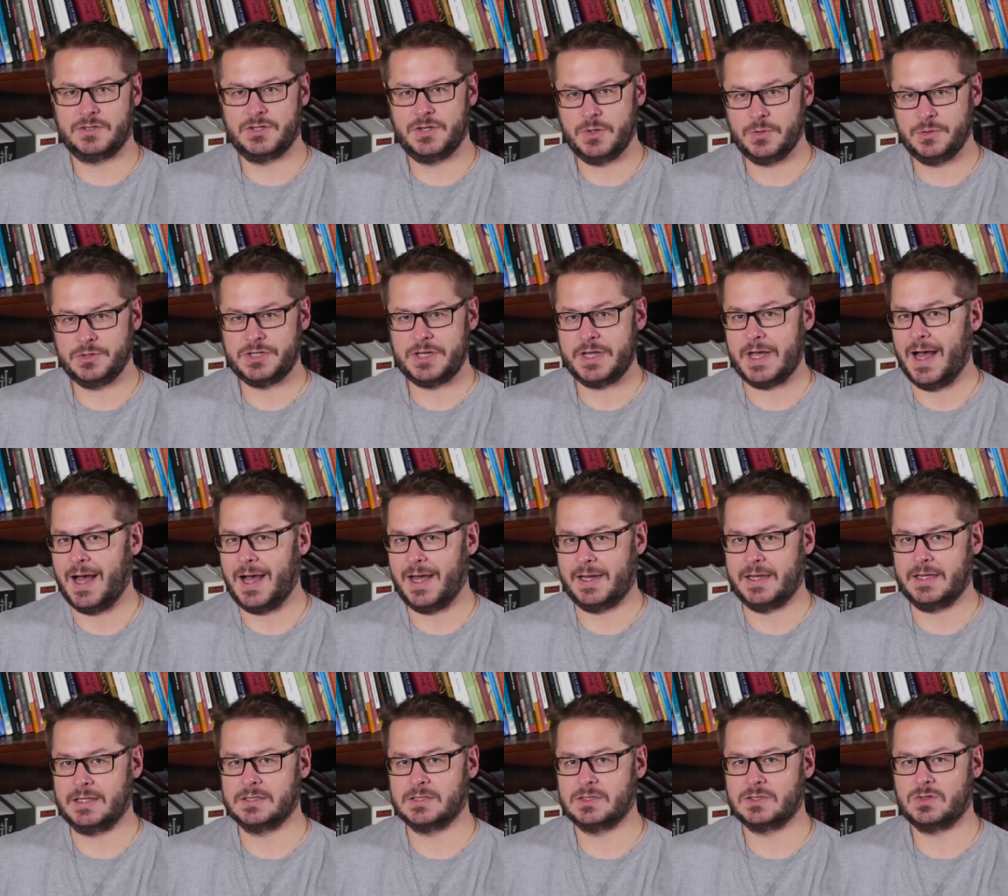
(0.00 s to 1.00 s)
two
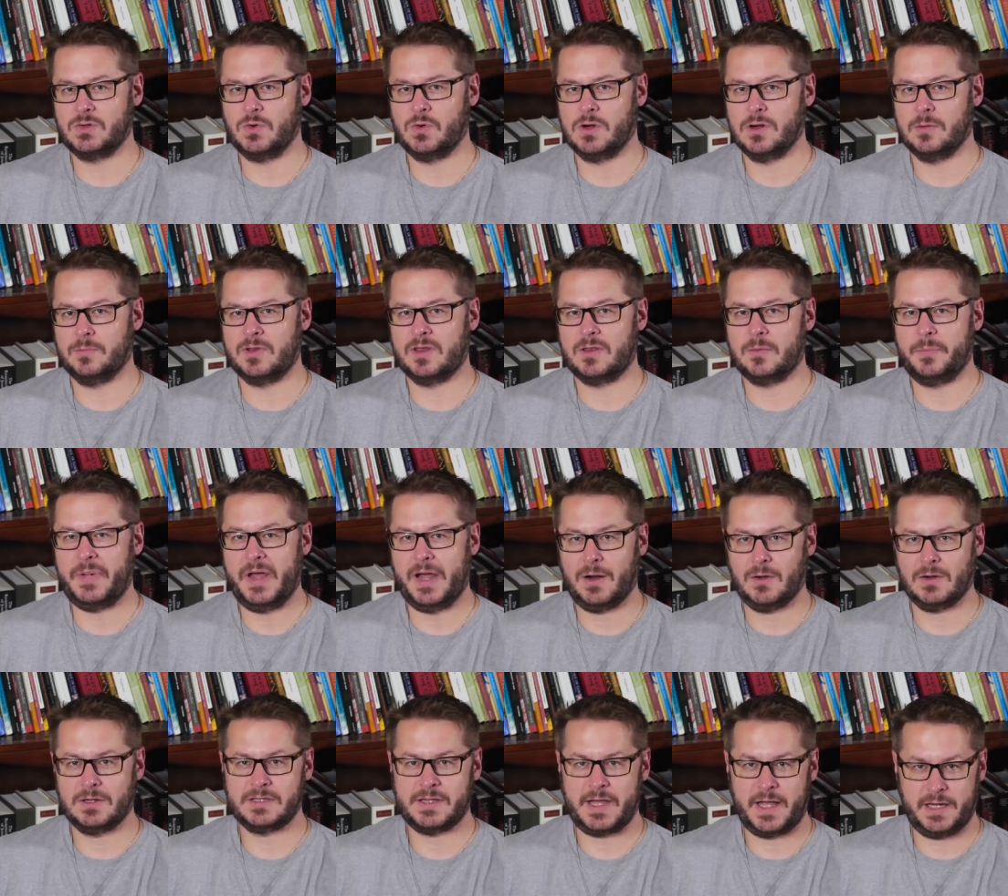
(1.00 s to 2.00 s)
jihadis stormed the
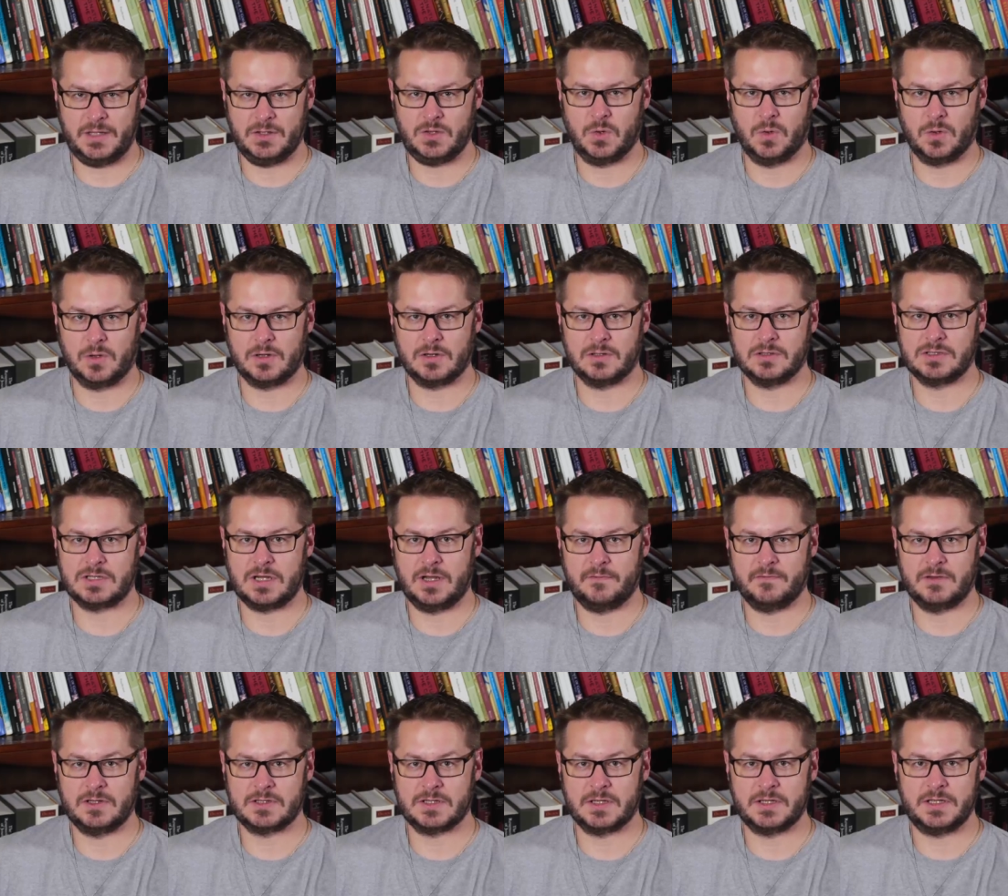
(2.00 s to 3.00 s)
Paris headquarters
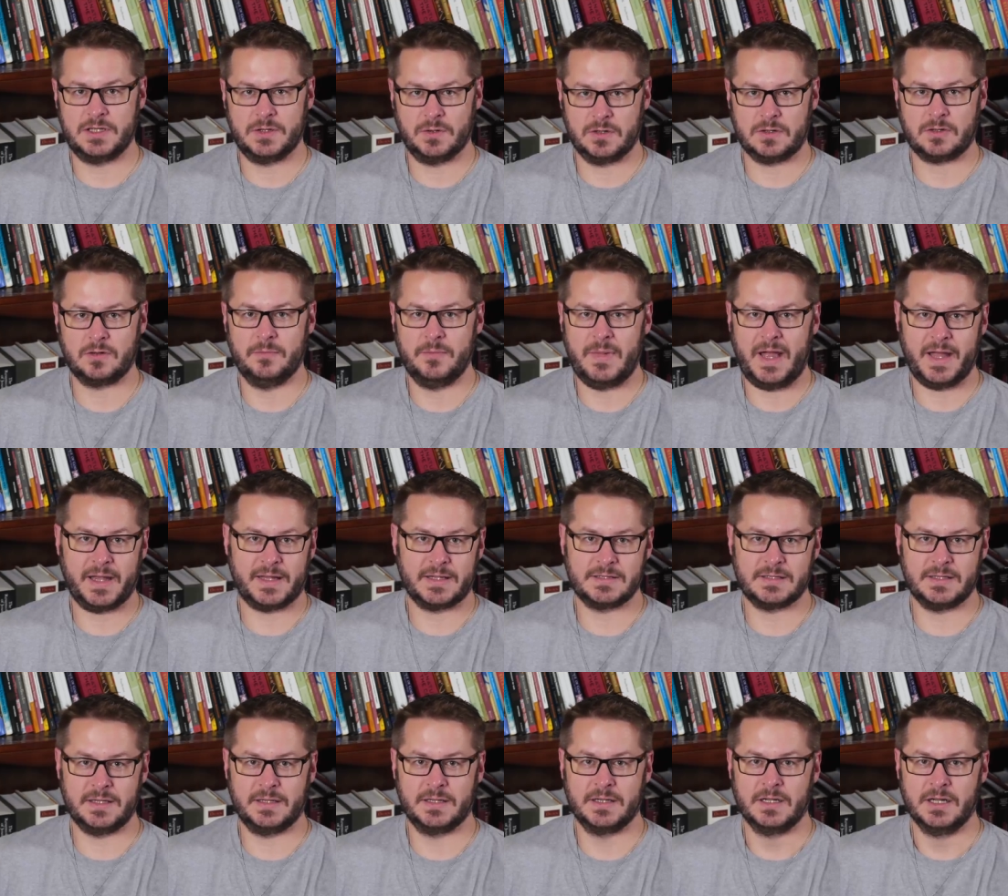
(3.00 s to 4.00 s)
of the satirical
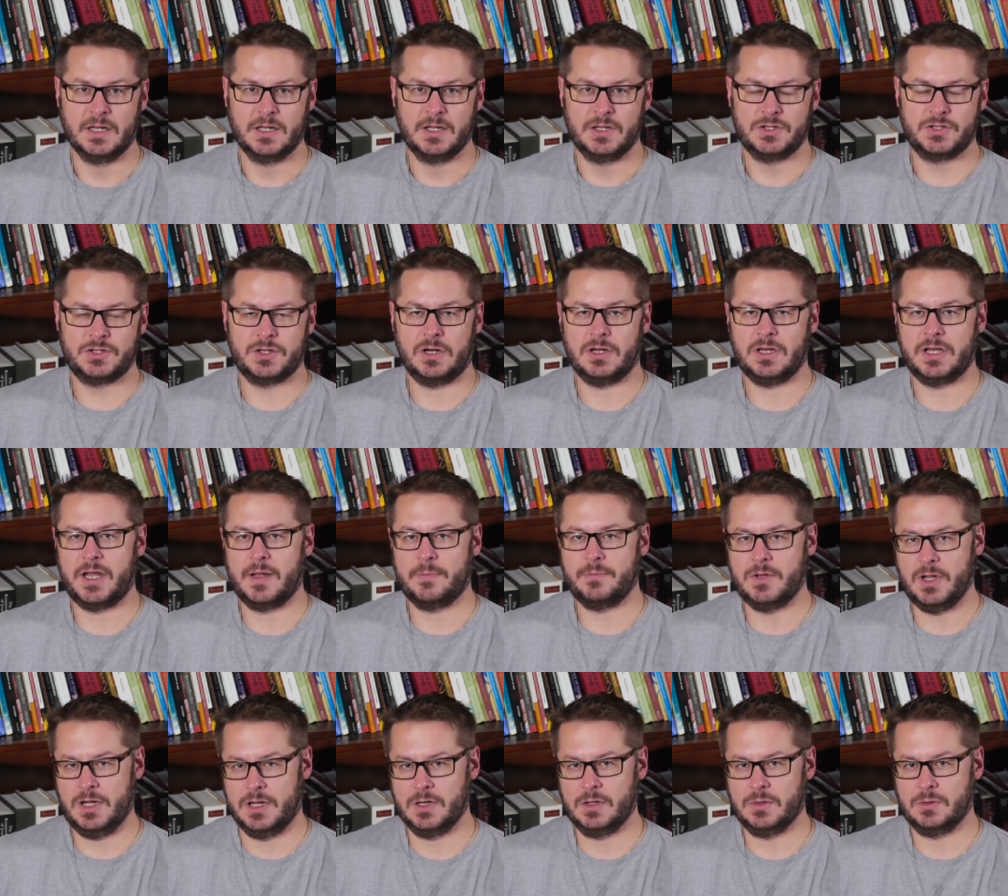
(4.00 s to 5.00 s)
magazine Charlie
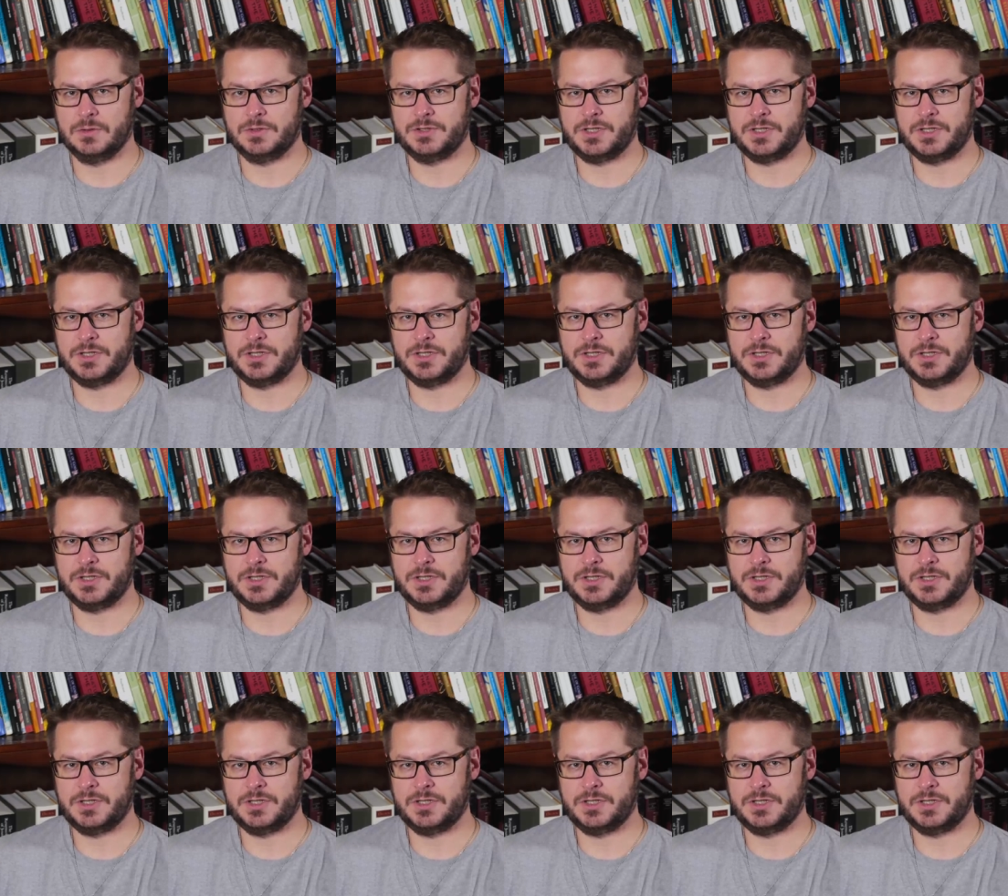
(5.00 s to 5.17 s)
Hebdo,